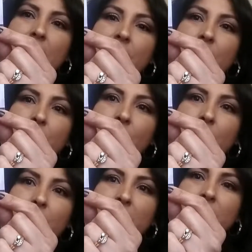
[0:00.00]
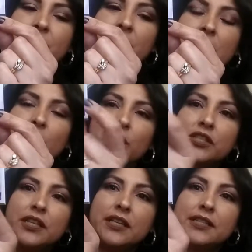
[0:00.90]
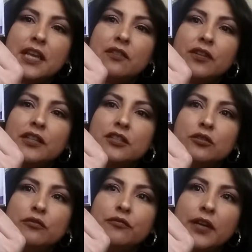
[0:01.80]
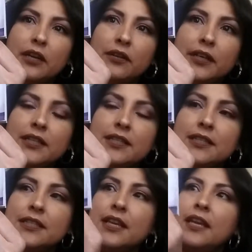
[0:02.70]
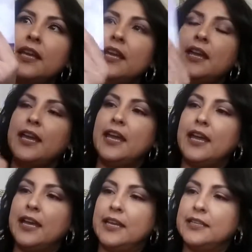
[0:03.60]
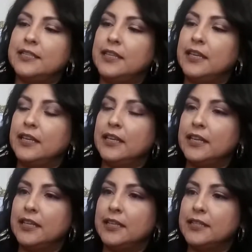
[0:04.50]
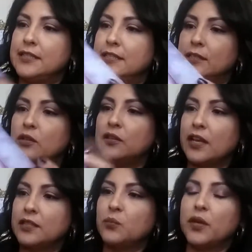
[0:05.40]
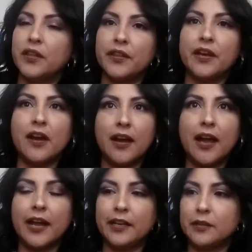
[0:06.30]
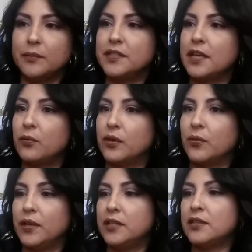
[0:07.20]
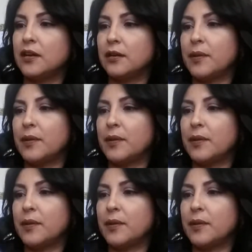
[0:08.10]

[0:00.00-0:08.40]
Avon Prima, which is Avon's new fragrance, and that's one of the hot items that we're going to talk